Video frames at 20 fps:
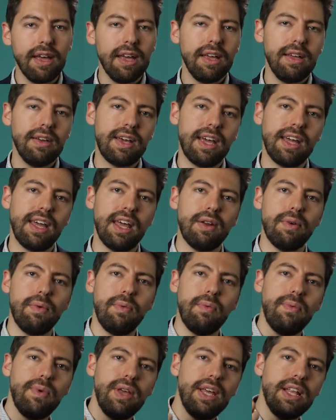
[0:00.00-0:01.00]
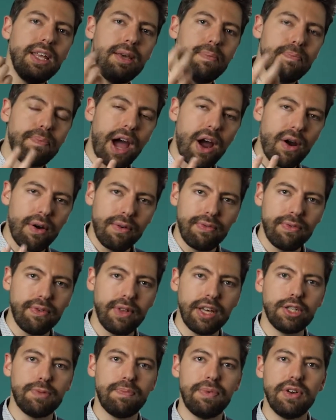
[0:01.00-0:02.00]
You can get a really powerful
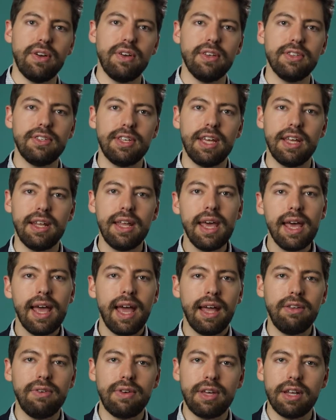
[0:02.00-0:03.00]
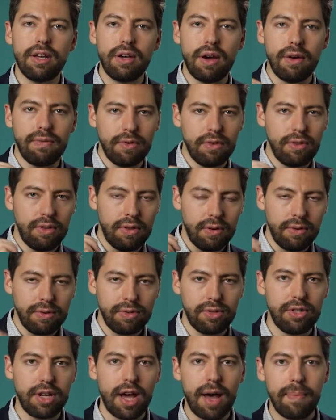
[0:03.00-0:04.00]
experience in, and you can cover
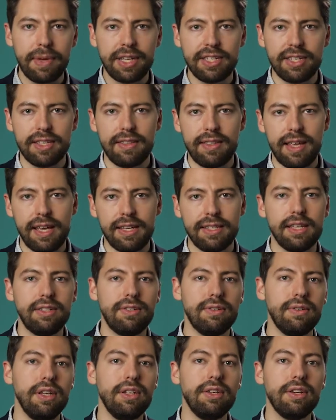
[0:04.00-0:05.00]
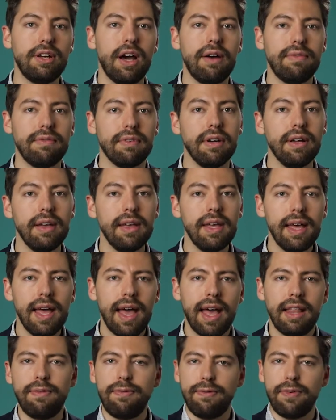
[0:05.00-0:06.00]
those topics and things that you need to cover.
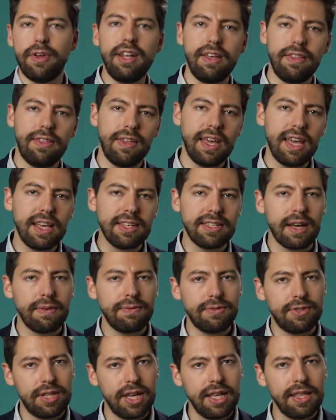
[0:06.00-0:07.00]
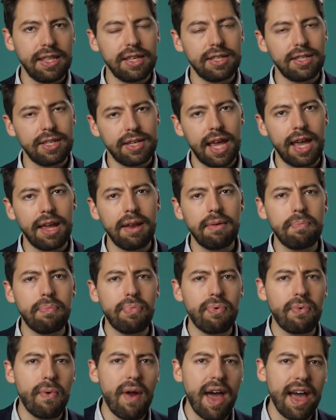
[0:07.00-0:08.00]
And the funny thing is, I've seen this in
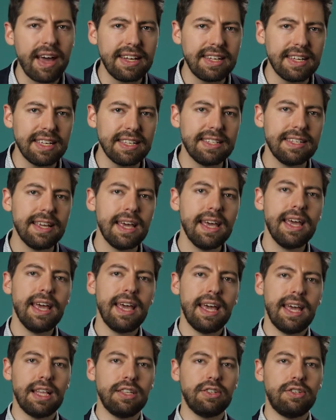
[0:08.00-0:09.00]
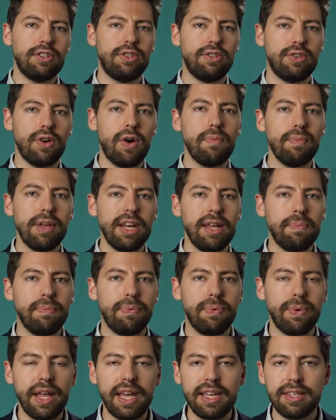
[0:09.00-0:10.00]
practice in so many
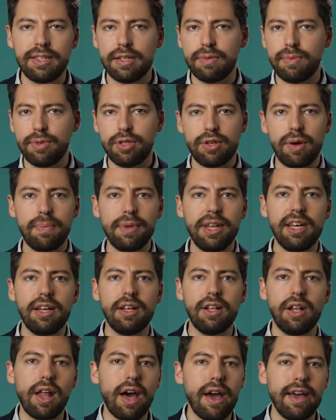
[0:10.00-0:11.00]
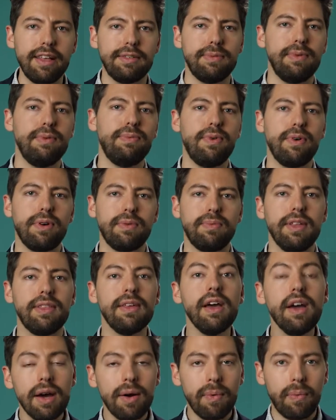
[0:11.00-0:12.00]
places with so many clients we've worked with.
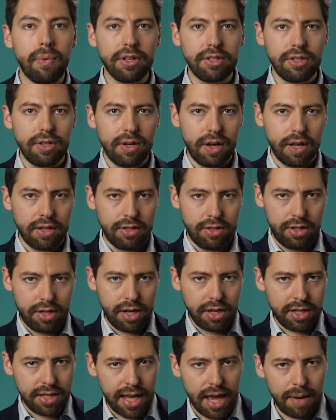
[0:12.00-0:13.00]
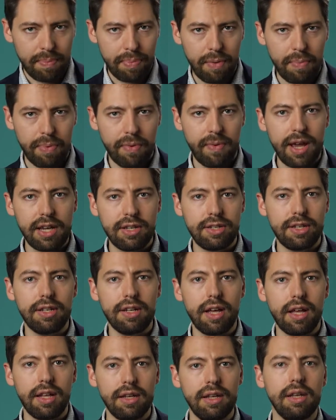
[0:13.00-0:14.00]
Once you got just that preparation
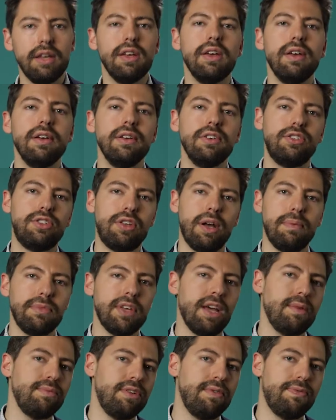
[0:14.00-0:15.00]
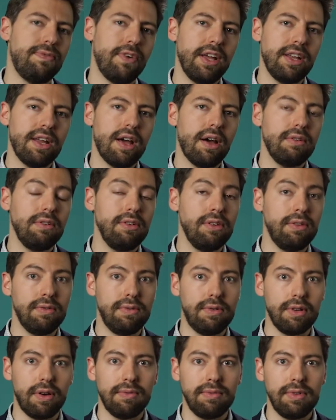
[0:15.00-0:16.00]
done, sometimes you find out you
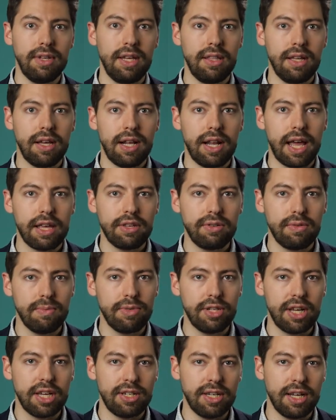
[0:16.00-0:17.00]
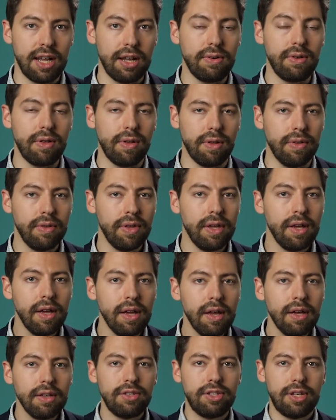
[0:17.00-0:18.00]
don't need the classroom session at all.
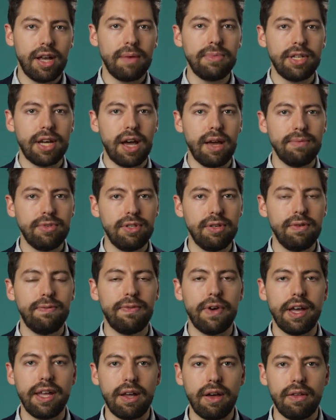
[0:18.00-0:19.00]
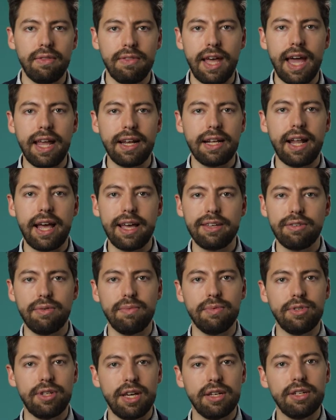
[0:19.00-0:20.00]
Sometimes you find out that
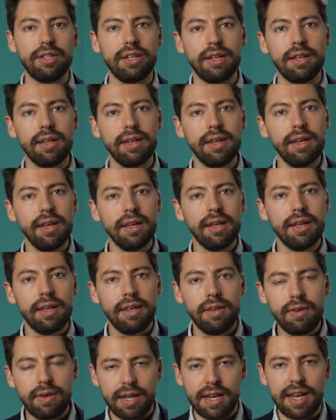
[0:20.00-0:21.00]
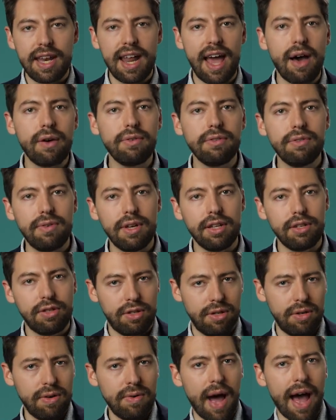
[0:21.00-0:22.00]
classroom session you can now do in
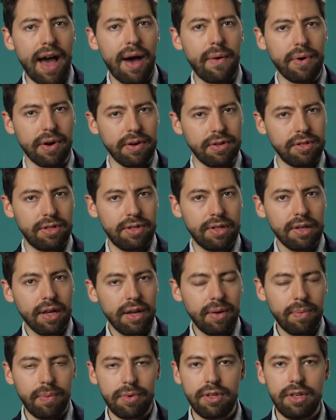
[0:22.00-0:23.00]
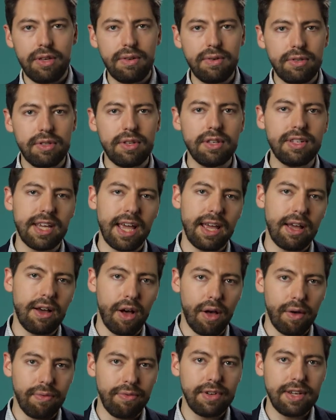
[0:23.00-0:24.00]
2 hours what used to take
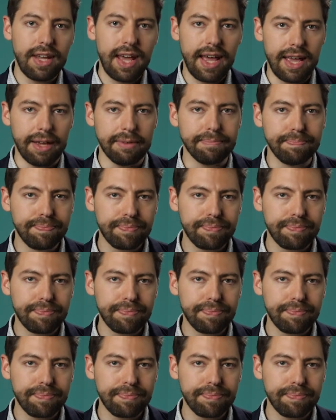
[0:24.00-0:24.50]
half a day.